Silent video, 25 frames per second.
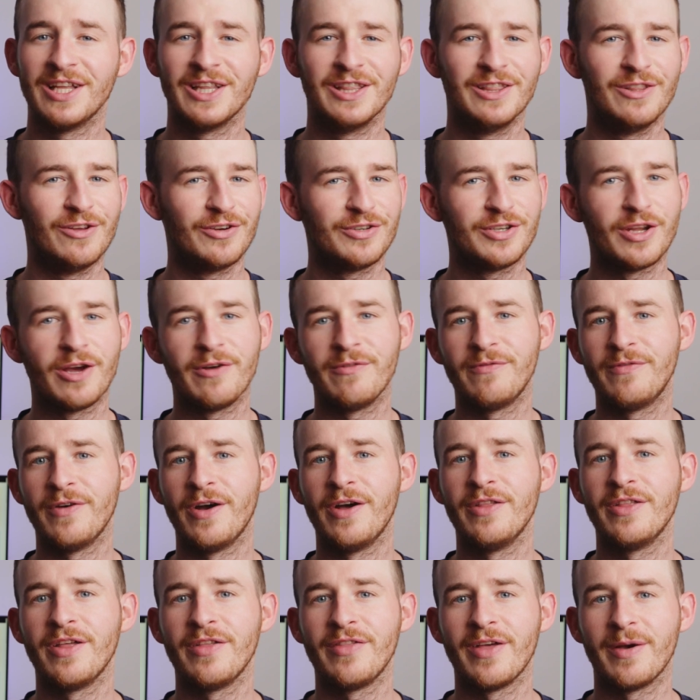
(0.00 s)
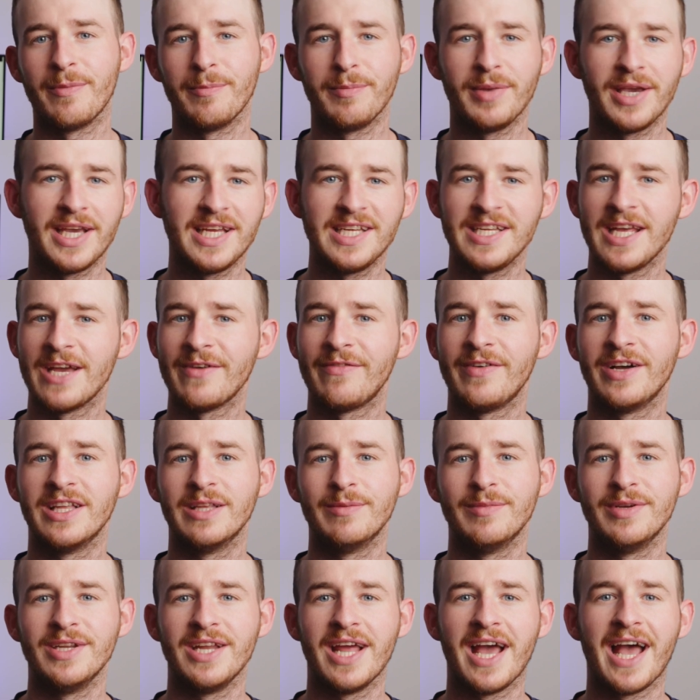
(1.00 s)
look no further than
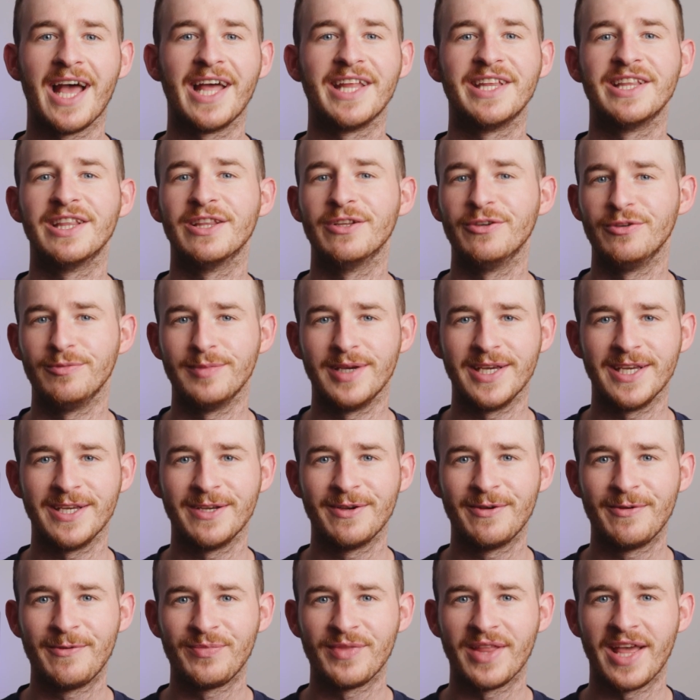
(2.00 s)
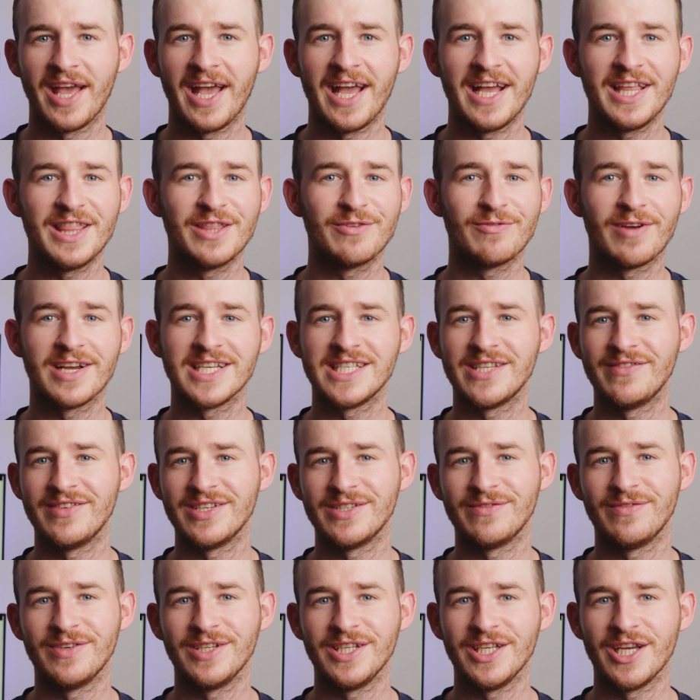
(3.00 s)
PDFelement and Lumi. In the rest of
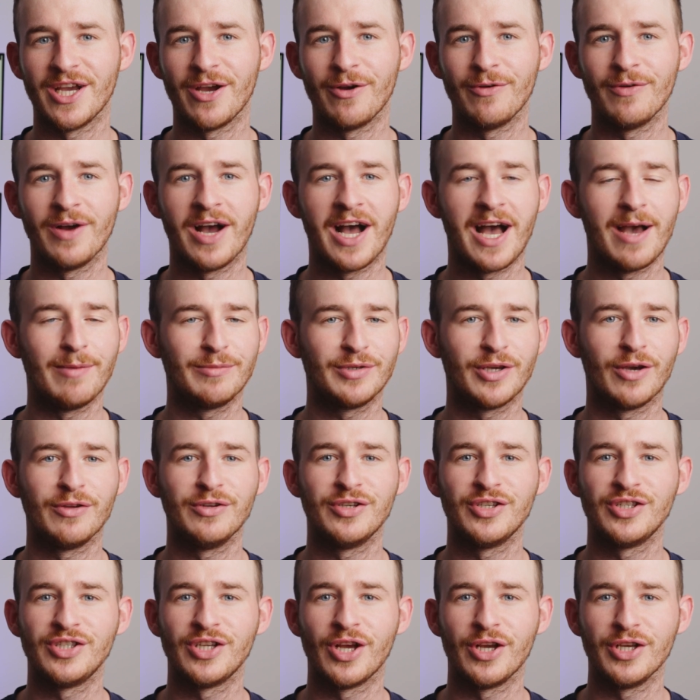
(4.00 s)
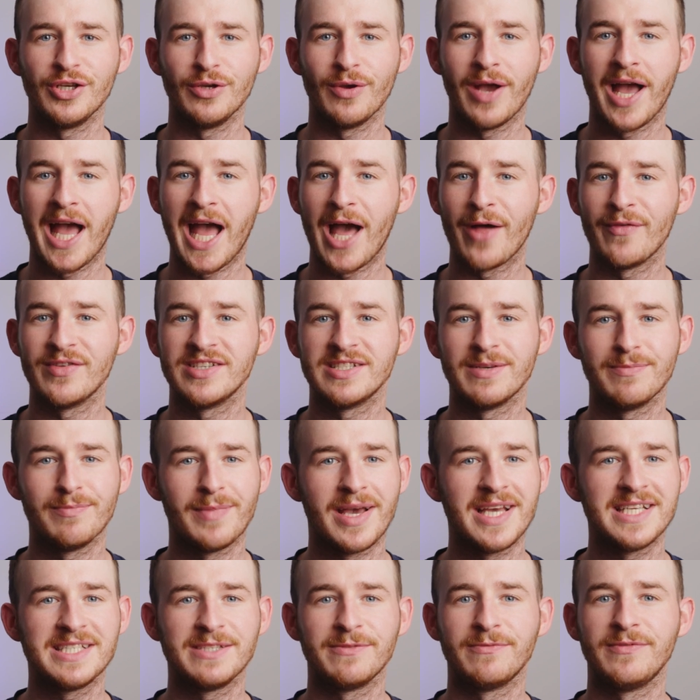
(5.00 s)
this video, I'm going to show you how this
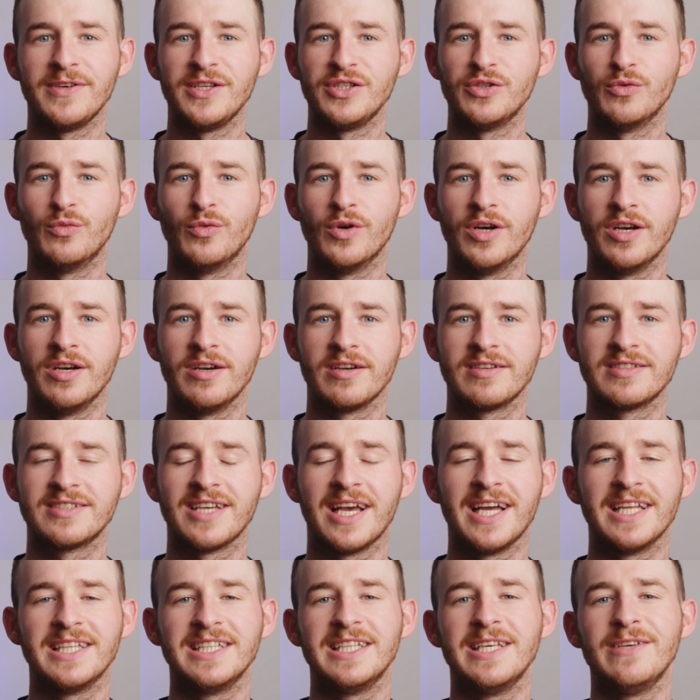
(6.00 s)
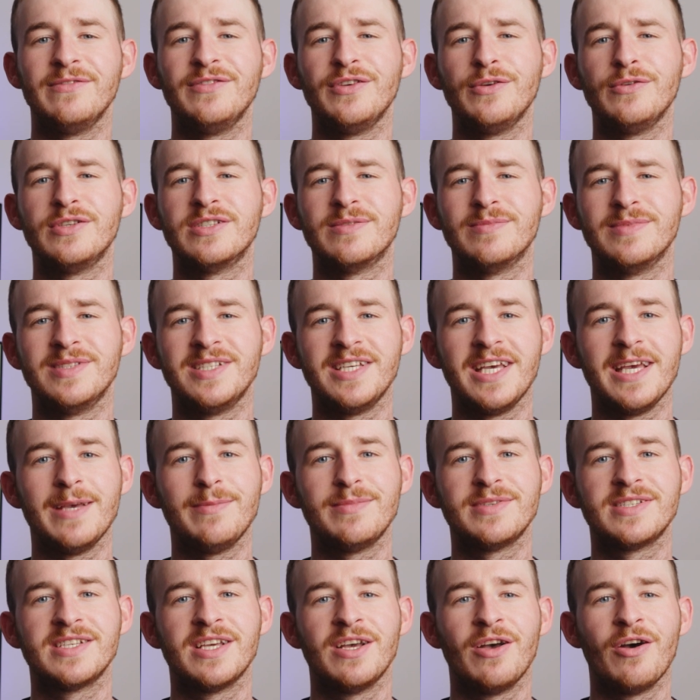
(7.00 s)
amazing feature works and give you some
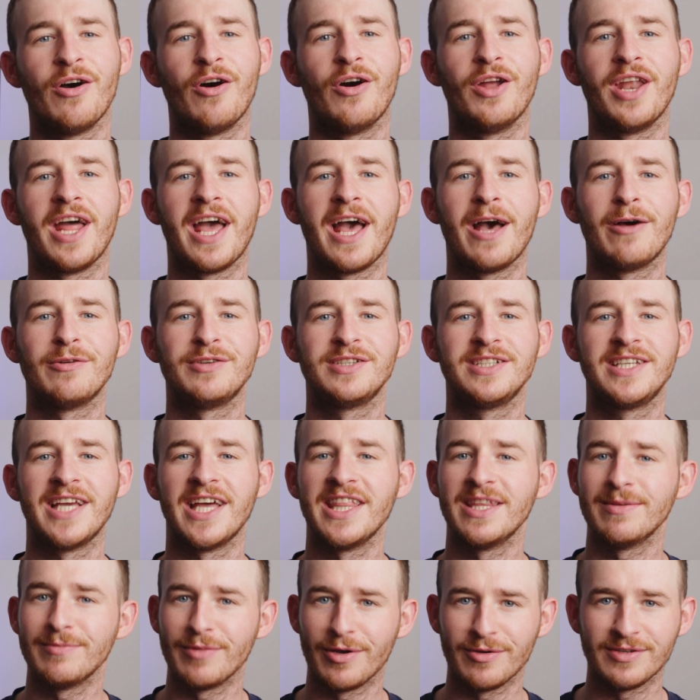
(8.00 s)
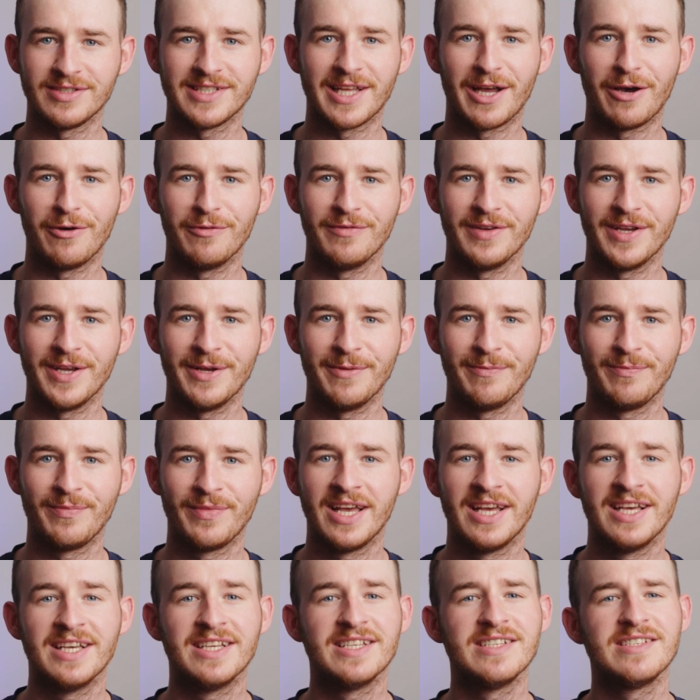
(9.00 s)
tips on how to get the most out of it.
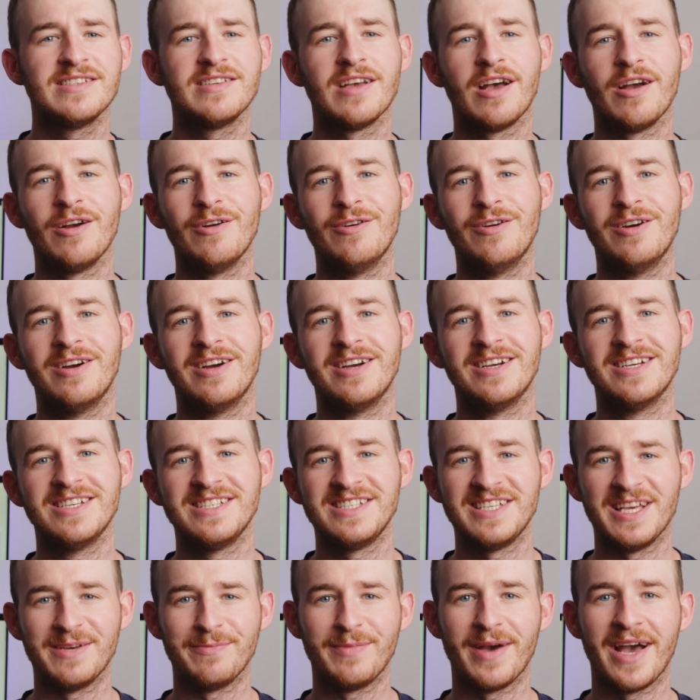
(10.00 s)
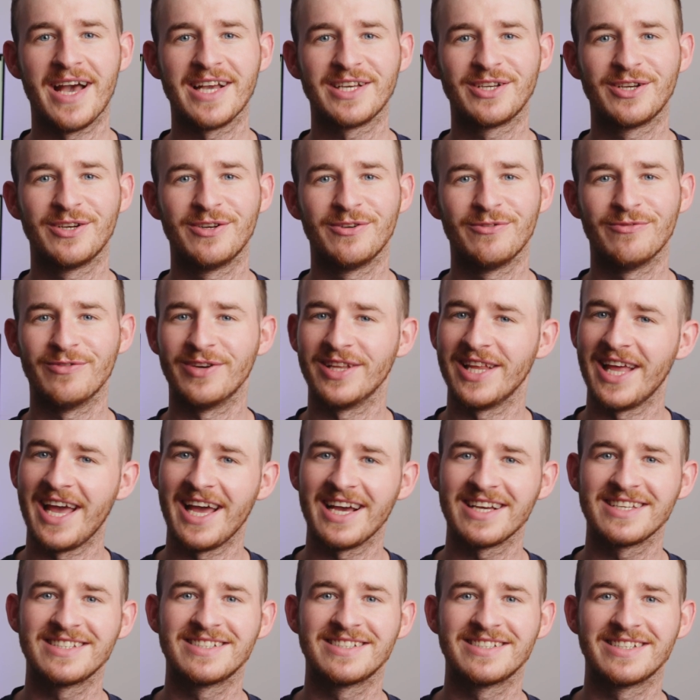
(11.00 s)
So sit back,
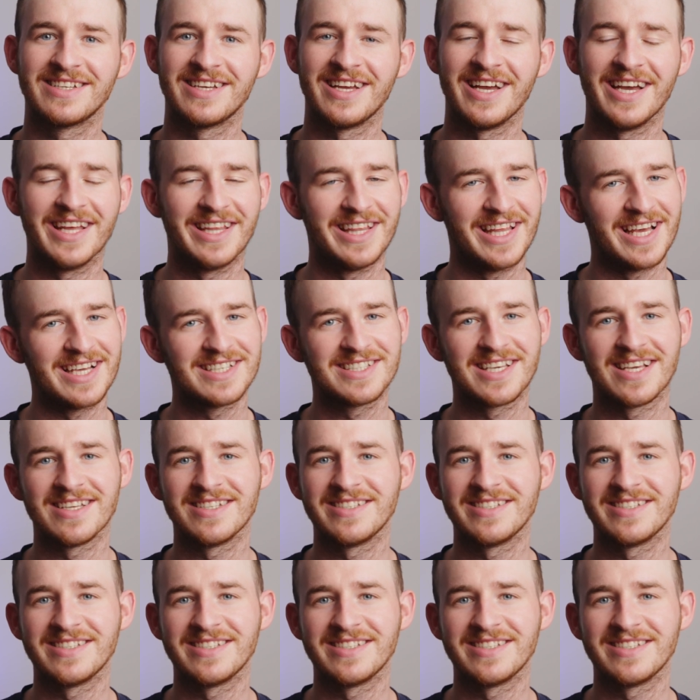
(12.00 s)
relax, and let's get